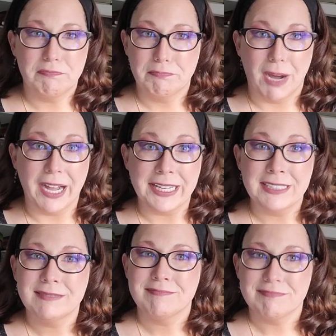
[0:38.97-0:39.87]

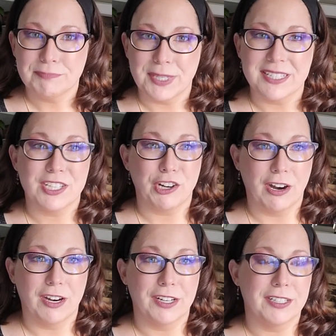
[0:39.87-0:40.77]
mine, because there
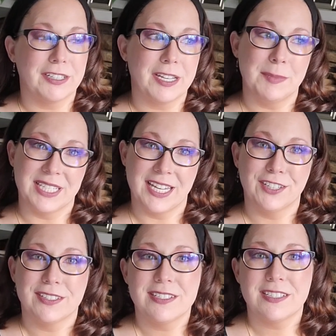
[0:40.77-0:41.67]
are
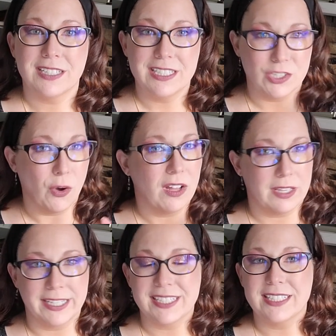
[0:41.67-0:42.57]
imitators, it's all
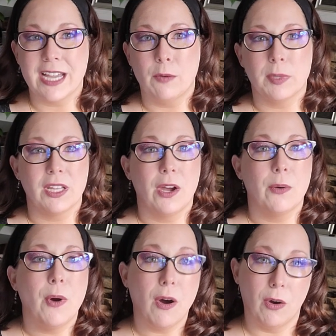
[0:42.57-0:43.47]
linked down
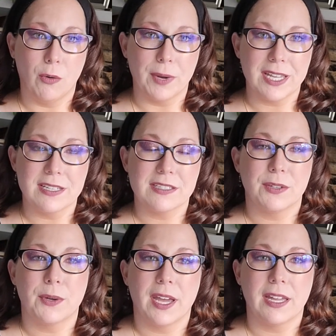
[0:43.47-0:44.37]
below always,
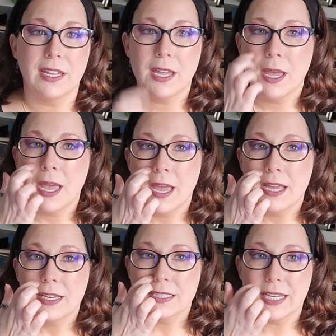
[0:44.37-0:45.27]
okay?
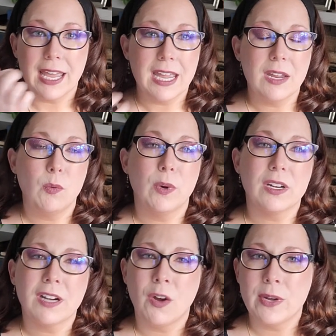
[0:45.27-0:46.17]
Today,
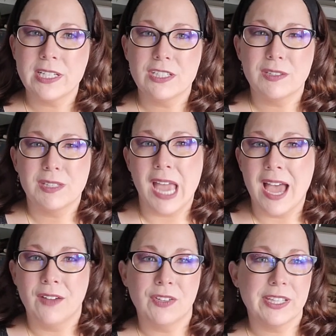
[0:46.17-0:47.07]
we're going to
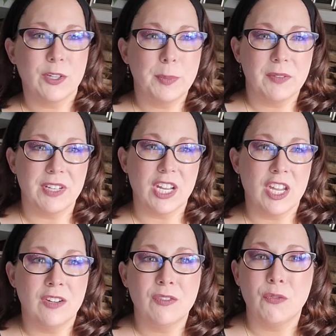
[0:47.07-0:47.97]
have a little bit of an
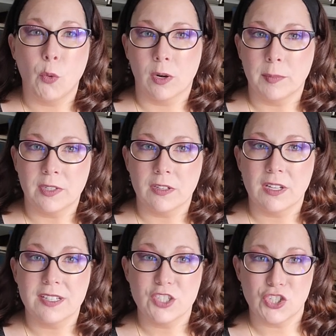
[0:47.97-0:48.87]

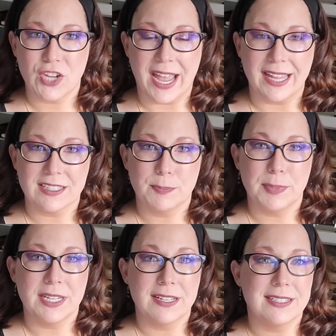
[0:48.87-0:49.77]
informal chat
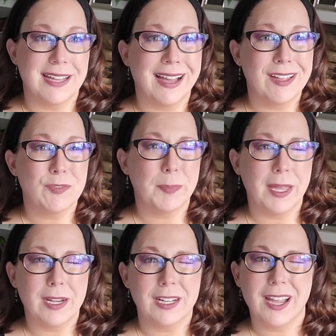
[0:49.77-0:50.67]
because I've
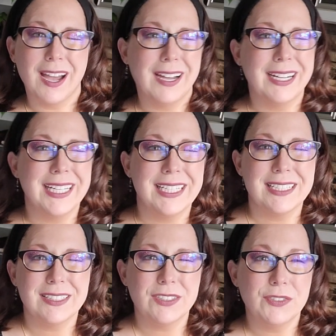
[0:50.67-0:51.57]
been
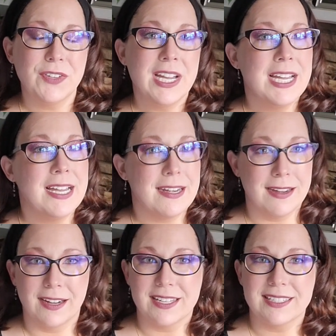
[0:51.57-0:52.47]
kind of
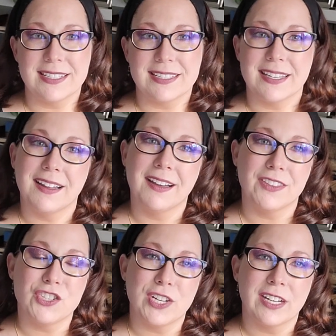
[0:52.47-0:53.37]
non-existent on
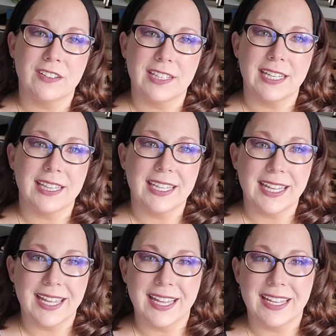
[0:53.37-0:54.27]
the channel
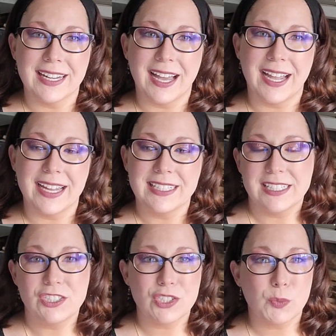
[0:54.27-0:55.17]
lately and I
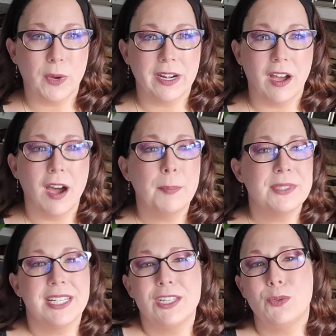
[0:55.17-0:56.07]
did just want to
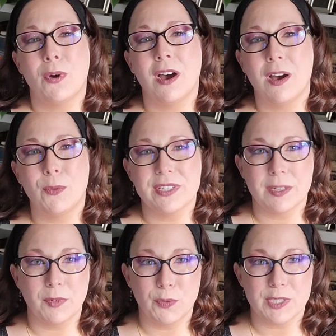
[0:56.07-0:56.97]
update you all with
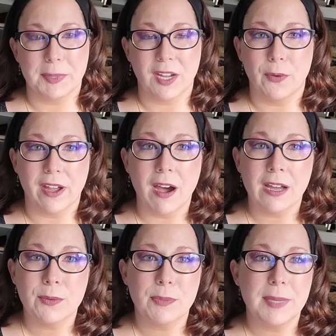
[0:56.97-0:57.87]
some of what's been going
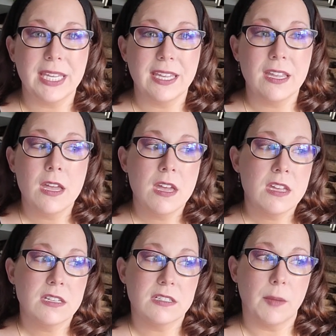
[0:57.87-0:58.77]
on with me,
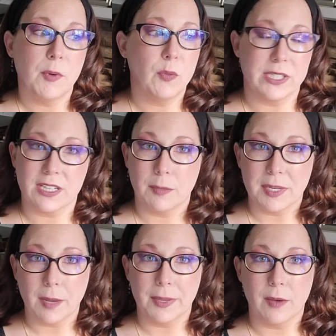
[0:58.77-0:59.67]
some of what's going to
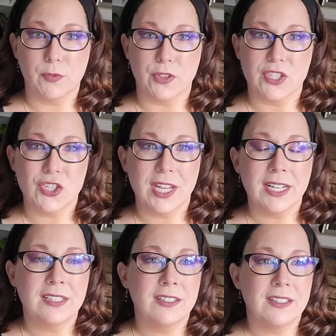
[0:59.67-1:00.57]
be coming up for the
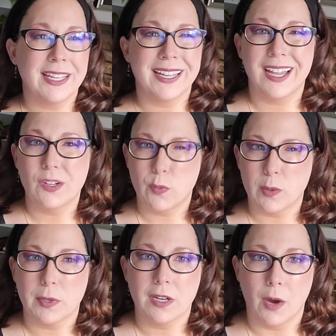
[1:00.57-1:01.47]
channel and kind of where
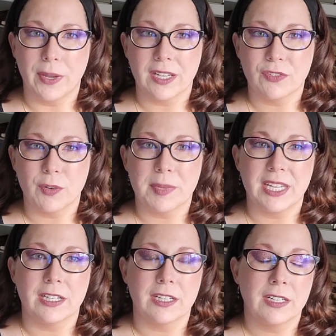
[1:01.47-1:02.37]
we're going from
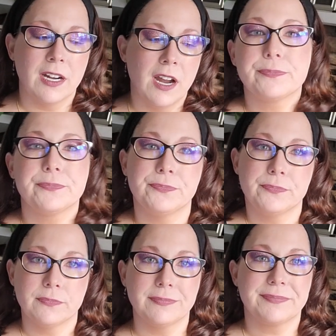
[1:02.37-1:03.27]
here.
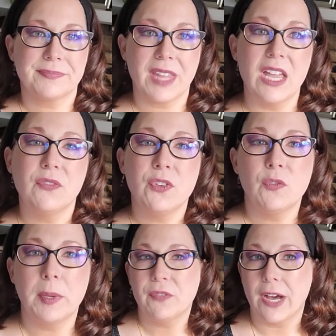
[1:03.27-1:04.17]
If
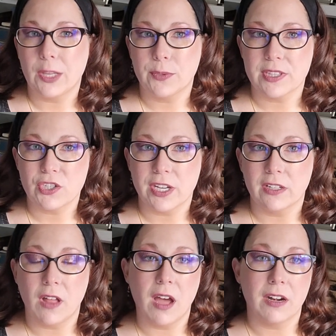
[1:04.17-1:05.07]
you've following the
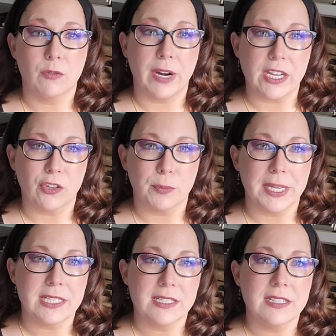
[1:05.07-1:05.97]
channel on a regular
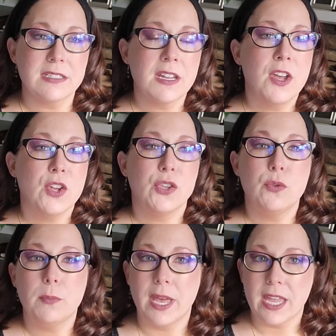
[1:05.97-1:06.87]
basis,
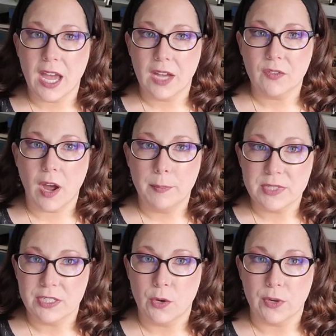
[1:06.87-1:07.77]
you may have come
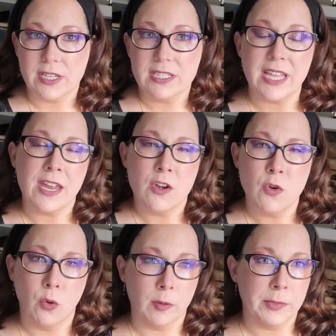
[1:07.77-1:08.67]
to notice that
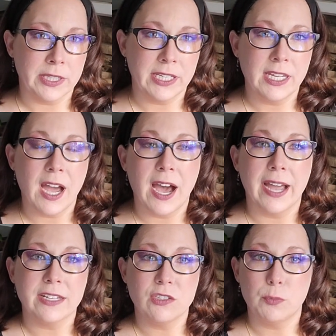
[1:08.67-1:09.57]
normally
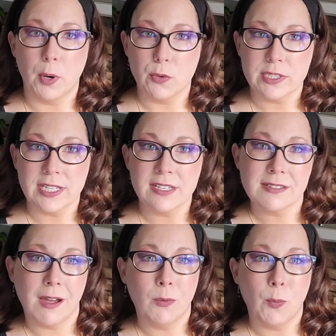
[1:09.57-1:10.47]
I do
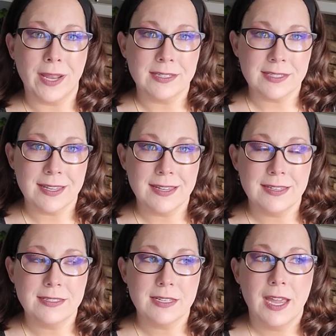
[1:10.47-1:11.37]
postings on
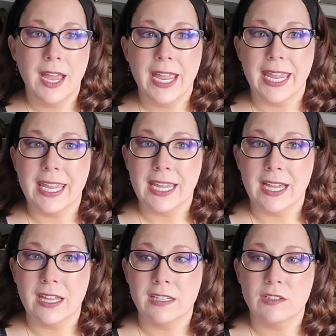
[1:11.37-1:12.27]
Wednesdays
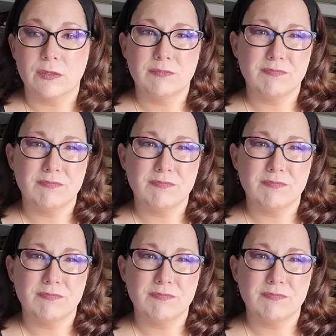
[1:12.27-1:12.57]
and